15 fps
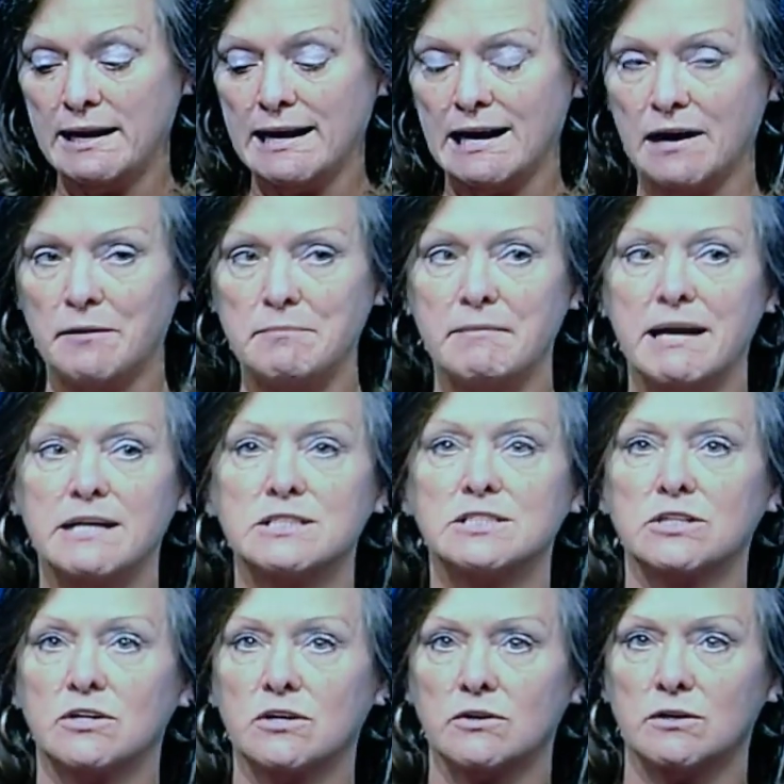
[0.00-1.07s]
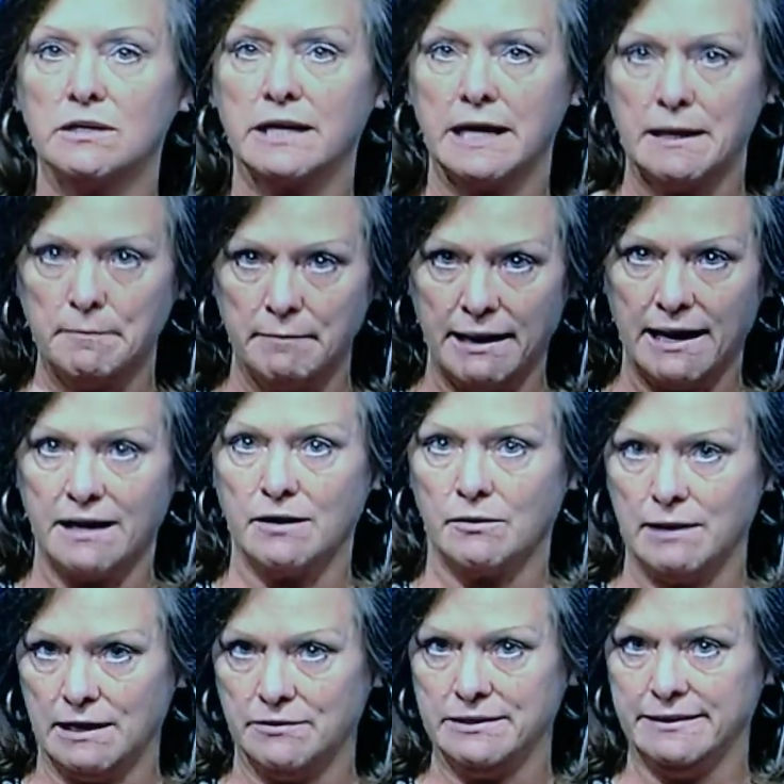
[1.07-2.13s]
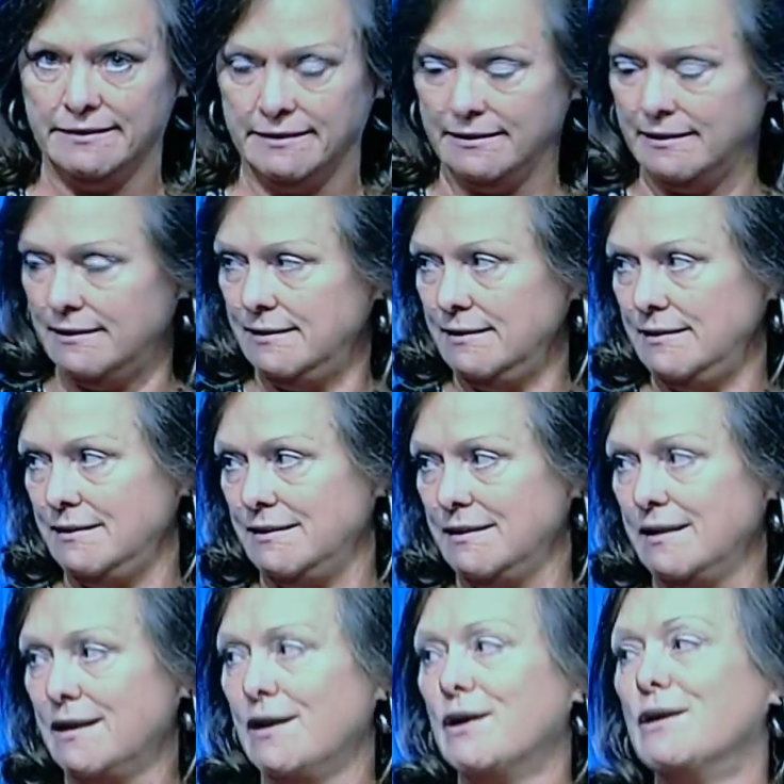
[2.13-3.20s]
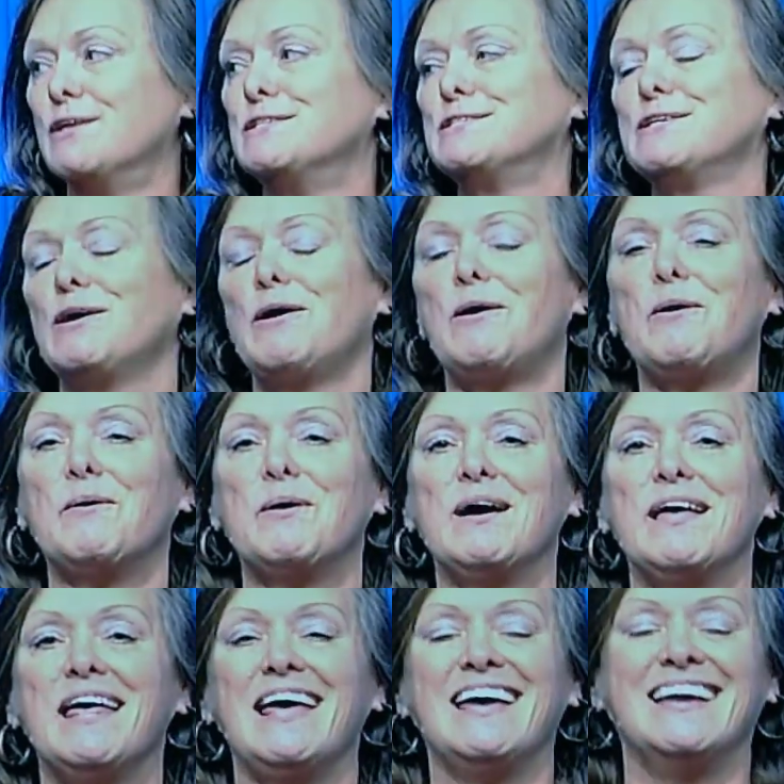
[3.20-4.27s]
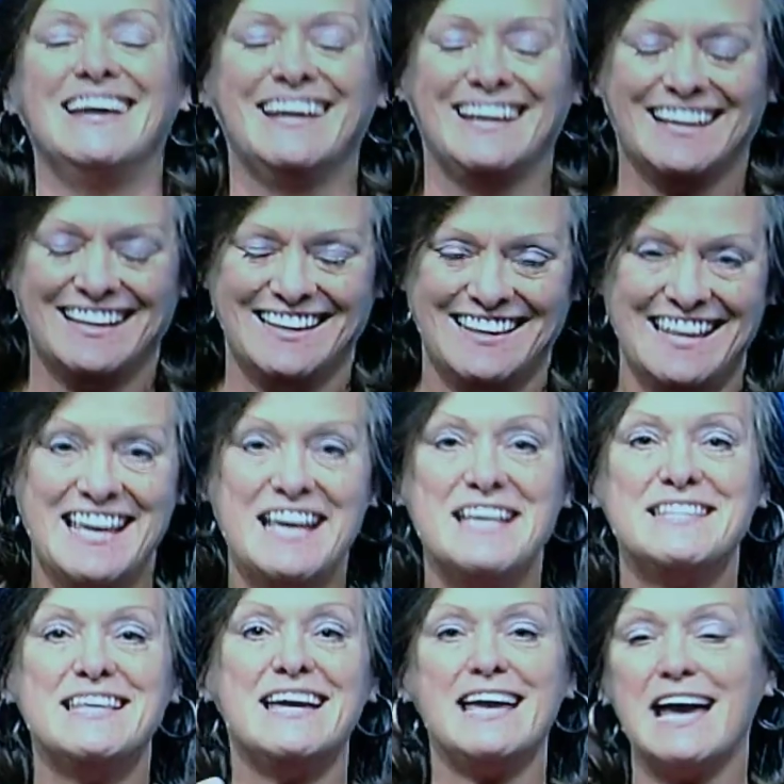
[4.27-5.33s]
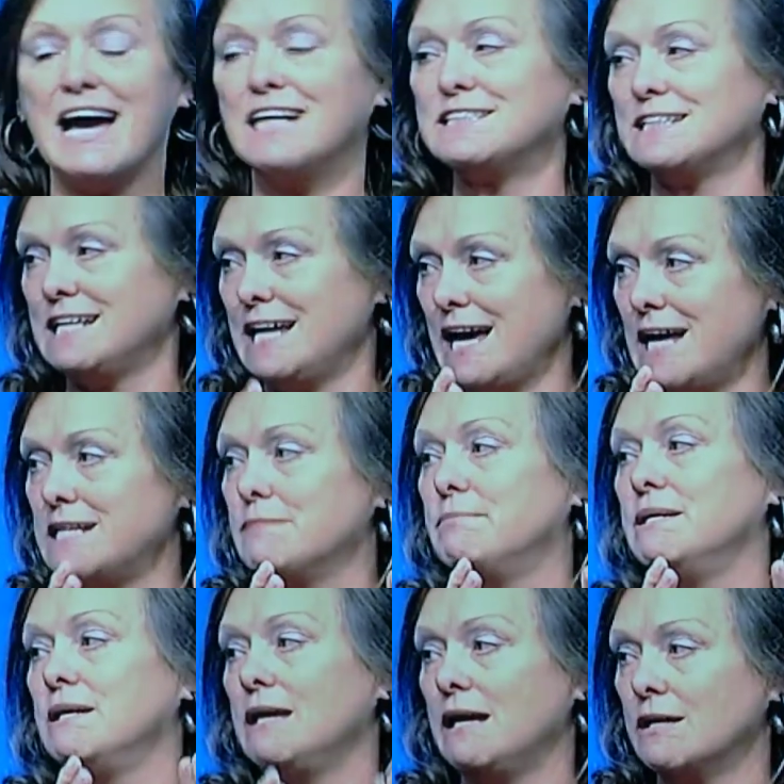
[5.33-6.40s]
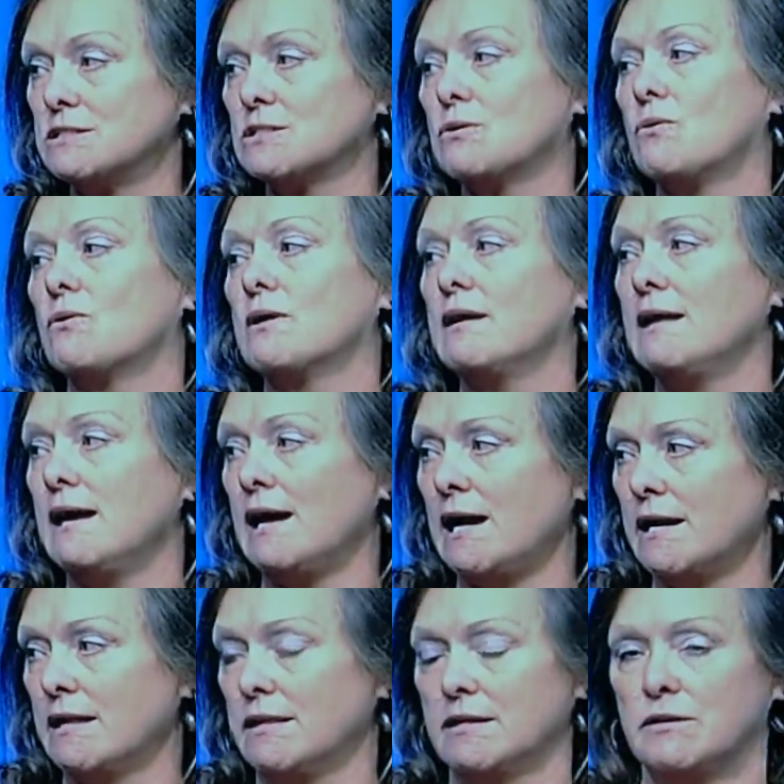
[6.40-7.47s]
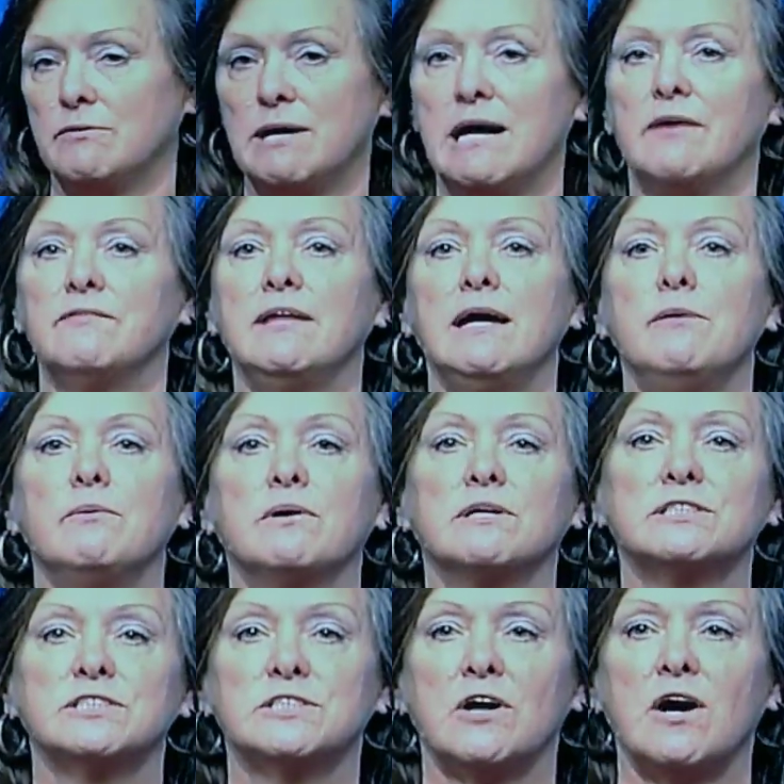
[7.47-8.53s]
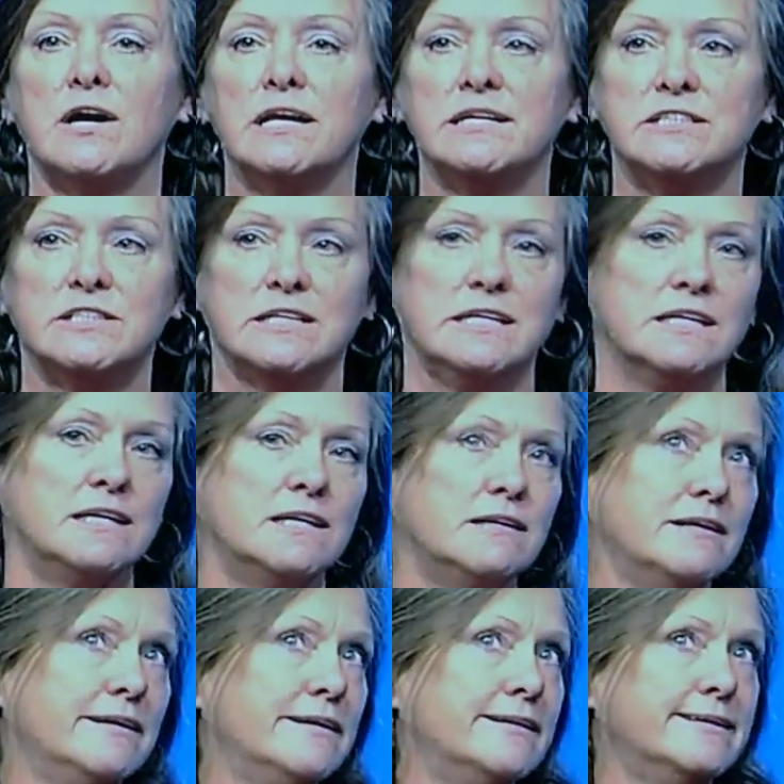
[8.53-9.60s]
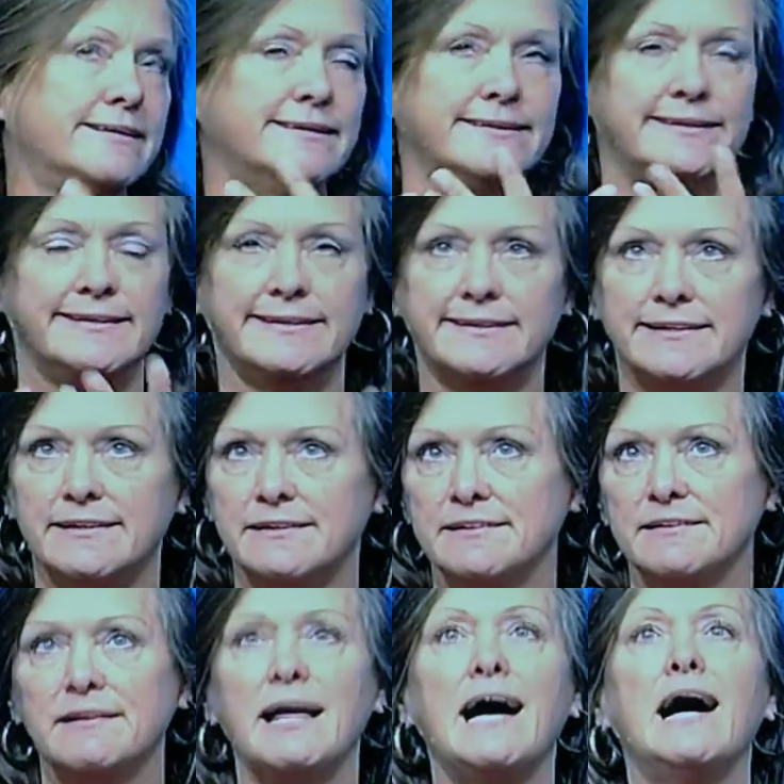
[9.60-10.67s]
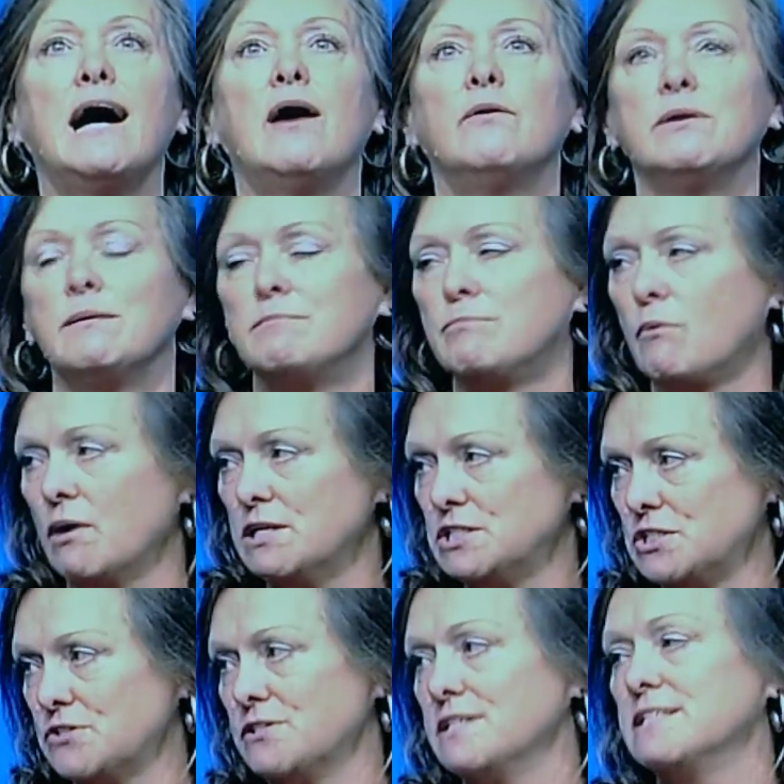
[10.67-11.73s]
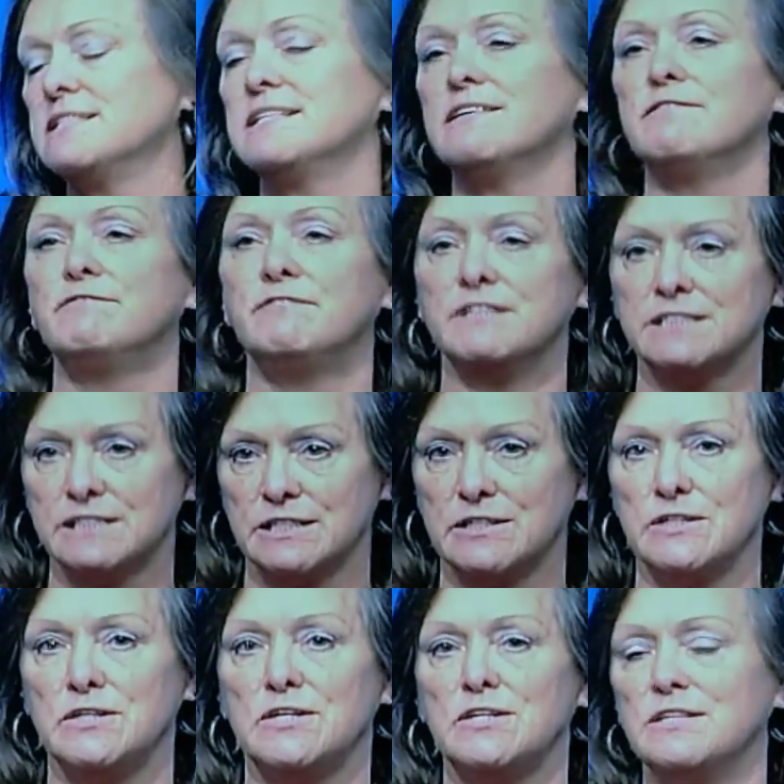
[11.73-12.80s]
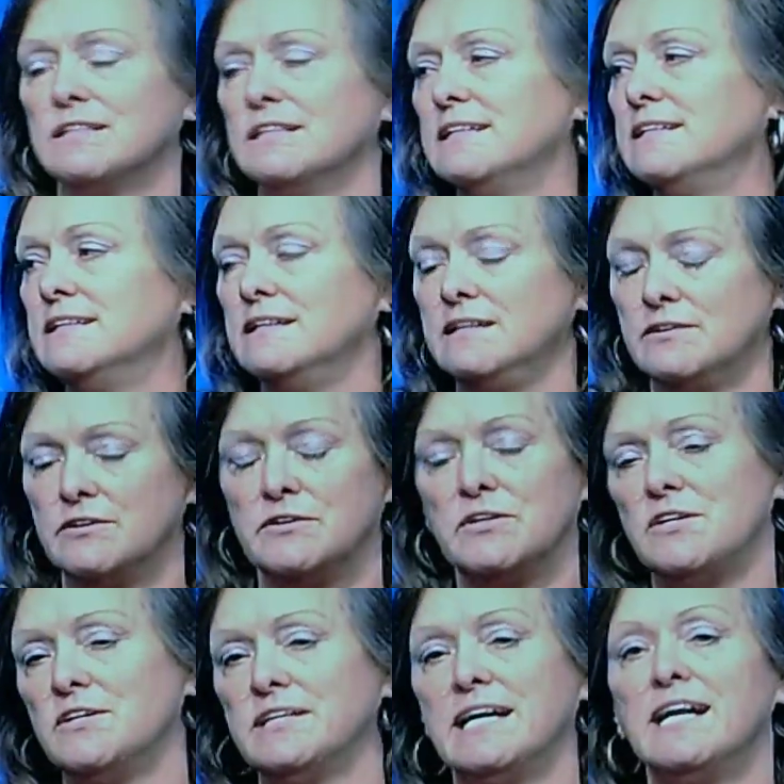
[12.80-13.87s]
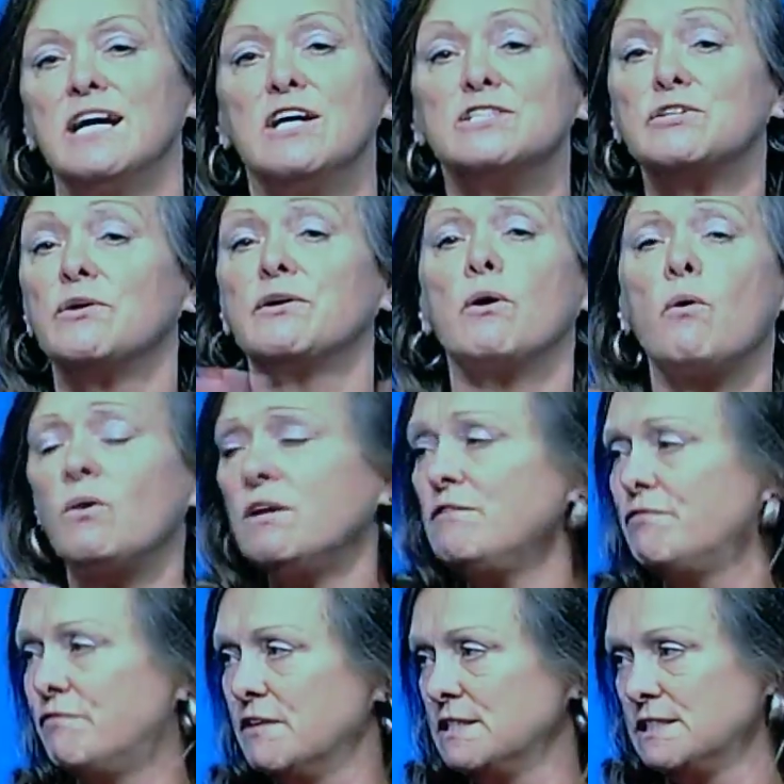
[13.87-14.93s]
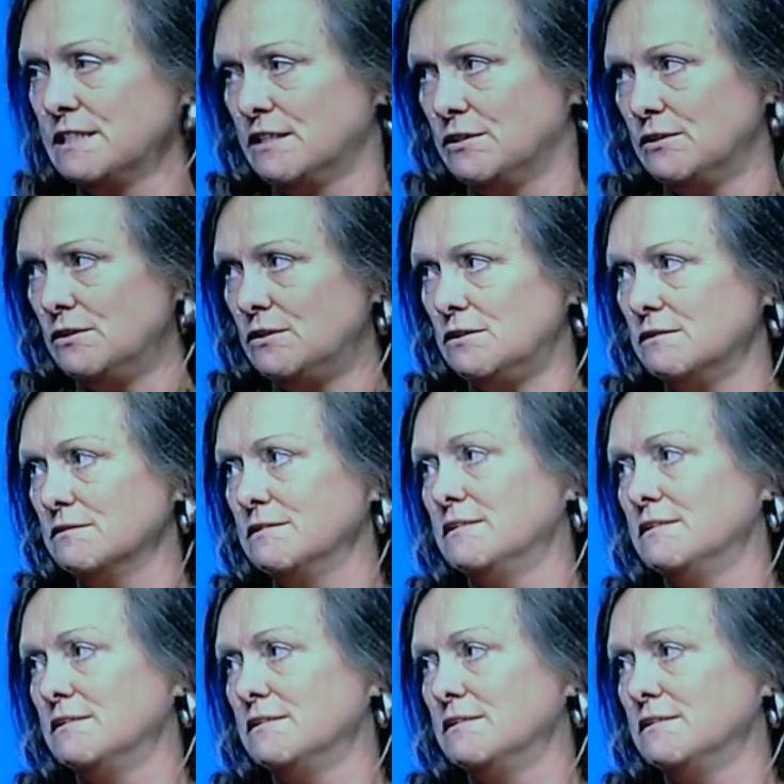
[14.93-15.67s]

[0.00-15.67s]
out, made a circle, came back around again. So they actually had to be escorted out of the crowd. They were starting to get loud and boisterous and physical and, and all that. So the only physical,